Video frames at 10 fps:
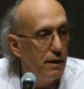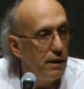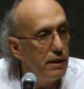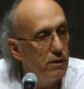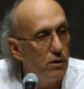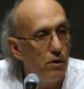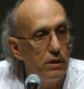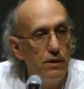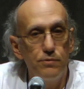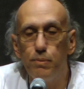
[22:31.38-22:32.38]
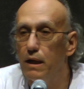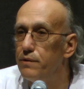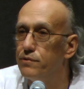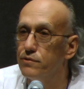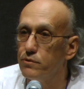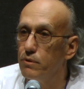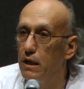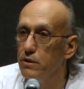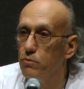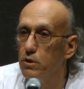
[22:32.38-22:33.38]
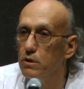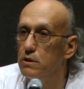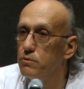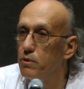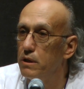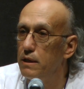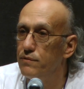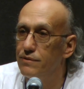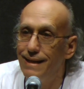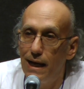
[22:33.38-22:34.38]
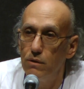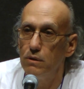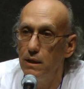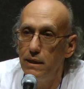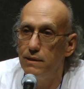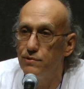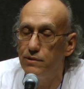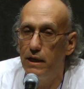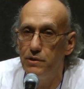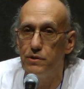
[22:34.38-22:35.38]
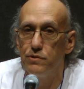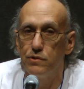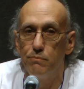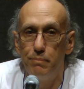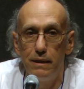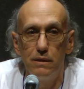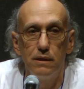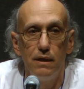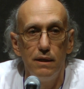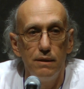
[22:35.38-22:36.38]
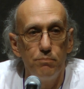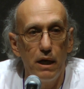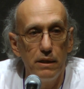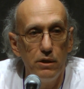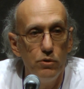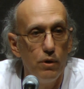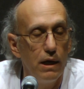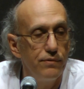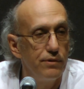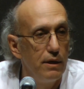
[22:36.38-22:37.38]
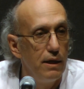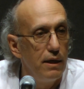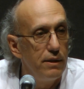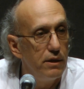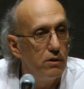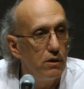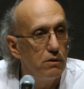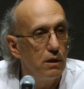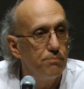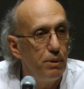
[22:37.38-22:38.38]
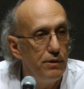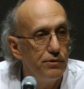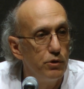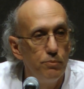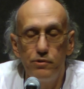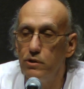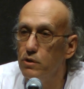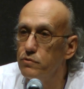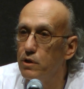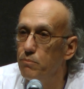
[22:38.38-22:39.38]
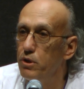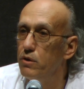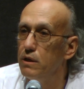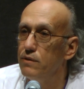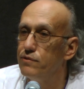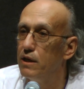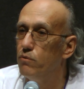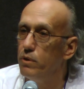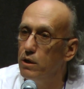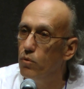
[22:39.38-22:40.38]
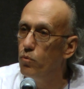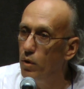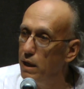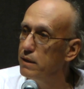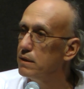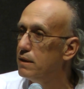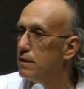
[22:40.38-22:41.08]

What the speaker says: And in all these places around the world where these downlink stations are built by the U.S., there are peace groups in those communities saying, we don't want